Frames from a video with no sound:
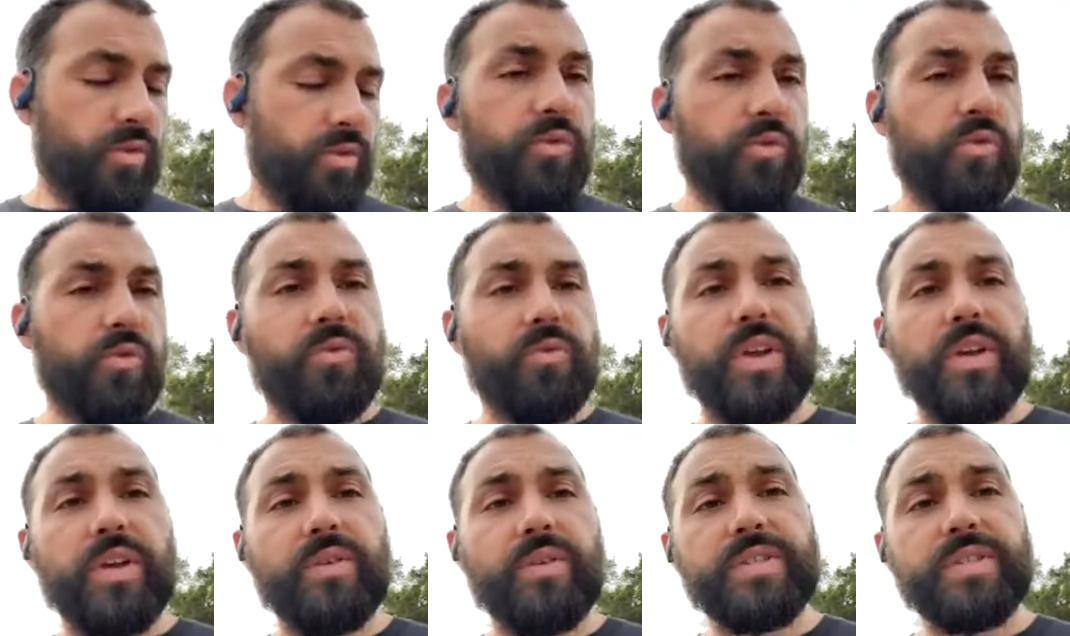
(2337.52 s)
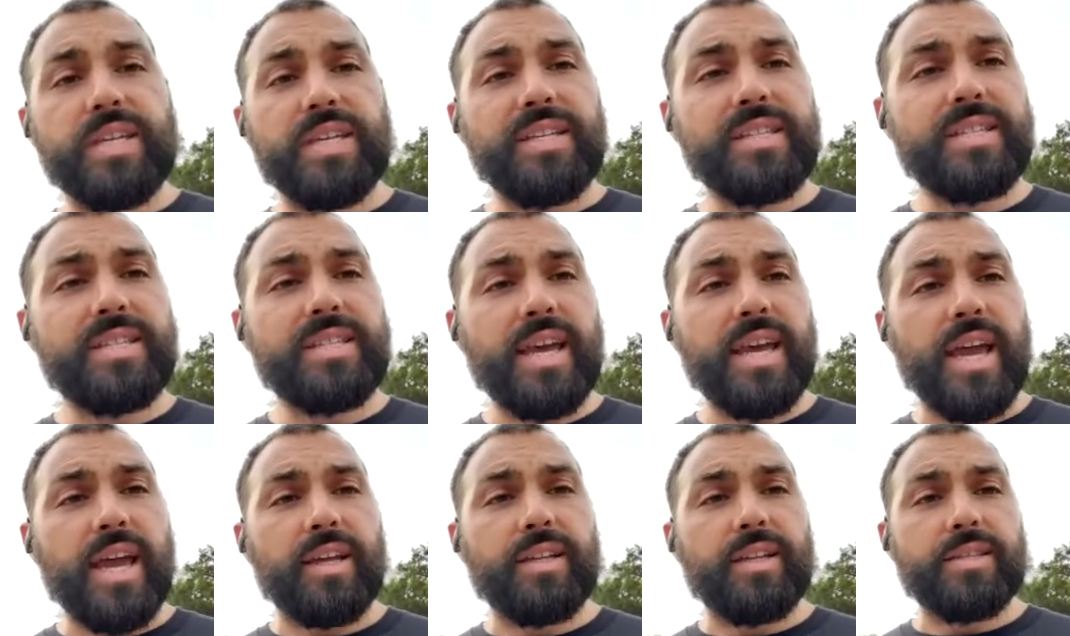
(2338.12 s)
15
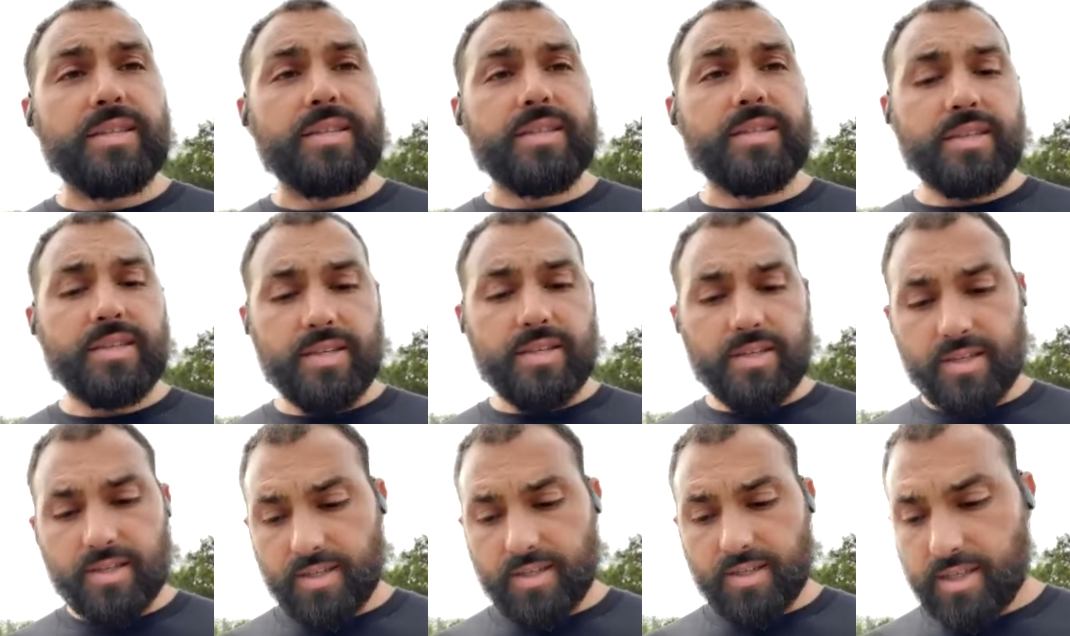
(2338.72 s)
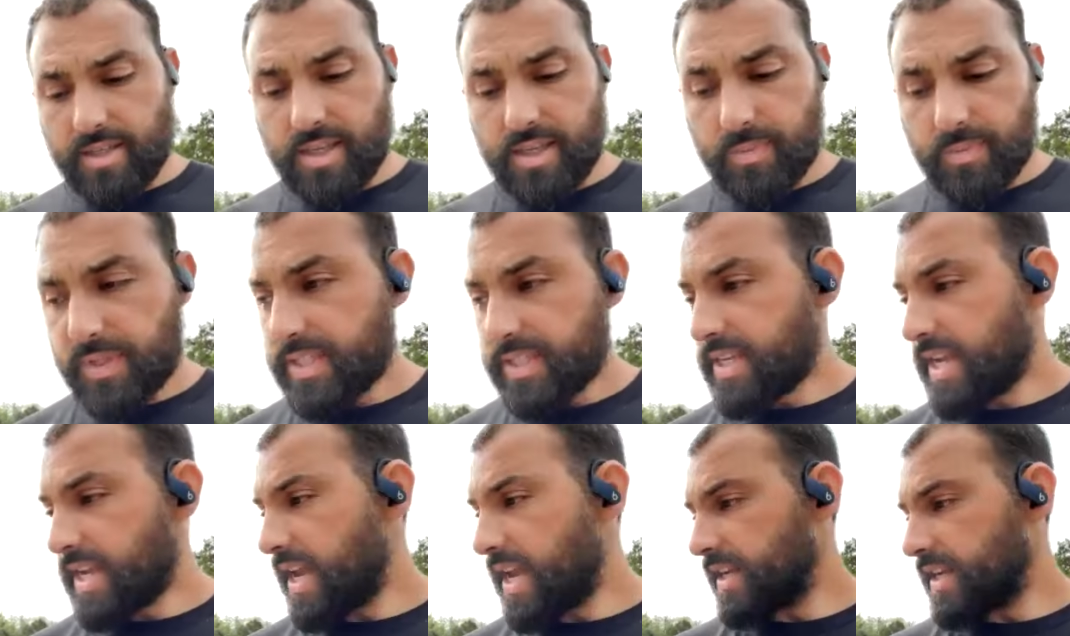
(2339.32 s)
seconds. Keep it
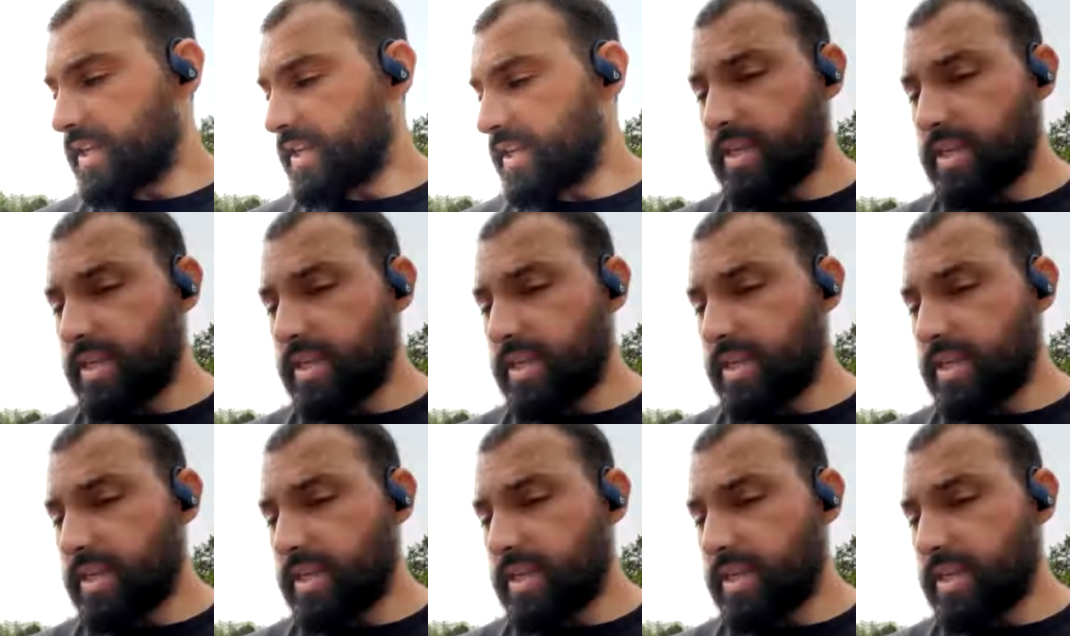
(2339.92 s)
tight. Keep it